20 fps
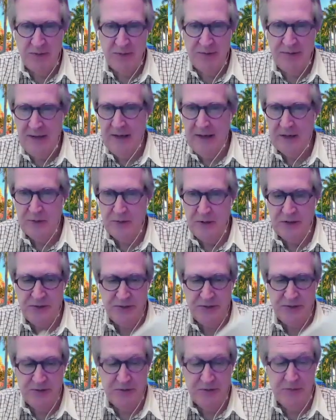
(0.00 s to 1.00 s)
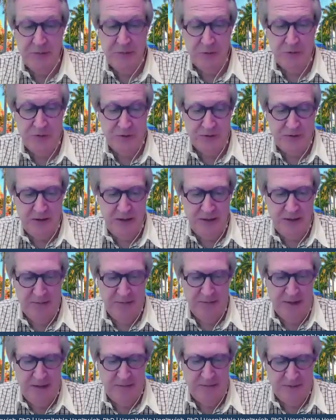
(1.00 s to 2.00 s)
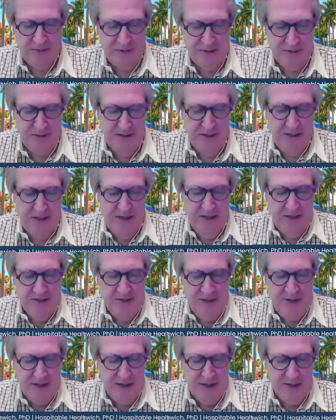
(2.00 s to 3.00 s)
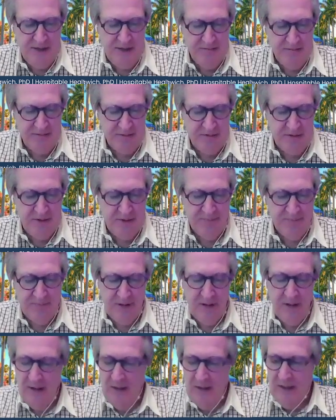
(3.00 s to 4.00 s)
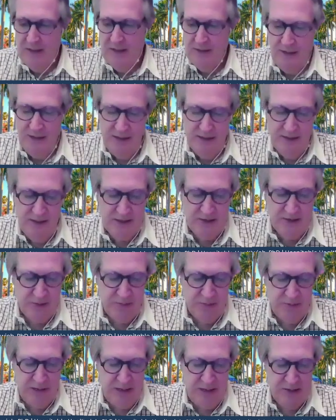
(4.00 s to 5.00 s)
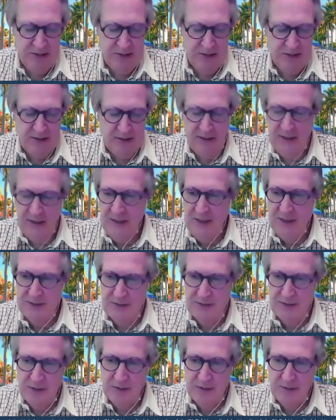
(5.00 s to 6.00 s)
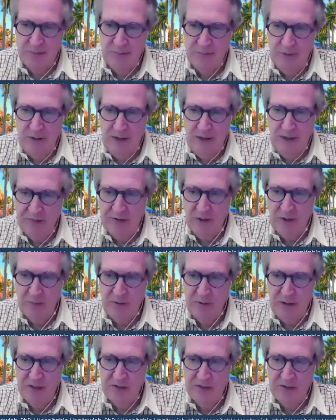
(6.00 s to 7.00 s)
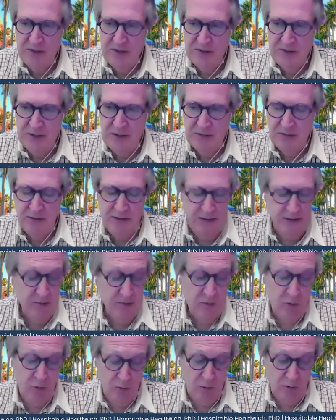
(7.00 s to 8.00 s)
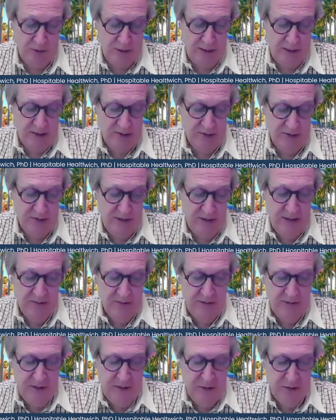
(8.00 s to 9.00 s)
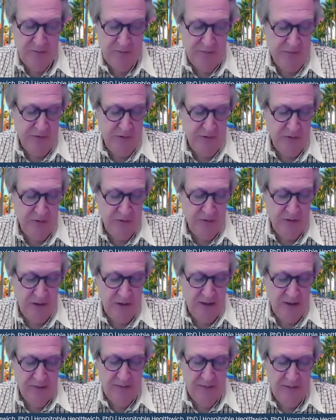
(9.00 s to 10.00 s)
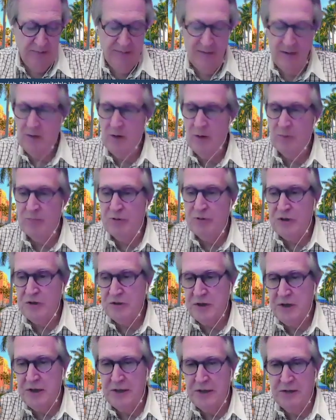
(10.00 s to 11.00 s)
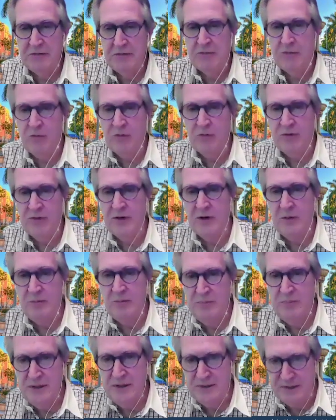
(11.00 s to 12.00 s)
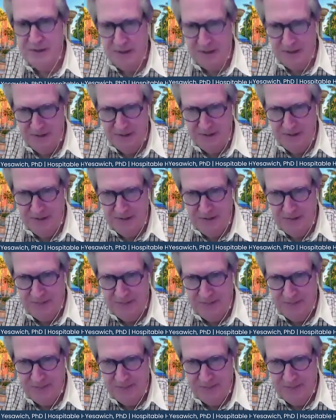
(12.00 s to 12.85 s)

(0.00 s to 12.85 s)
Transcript: but that addresses the first kind of deficit. Second deficit, uh, not surprisingly, is that healthcare patients generally told us they don't feel that they're appreciated for their business.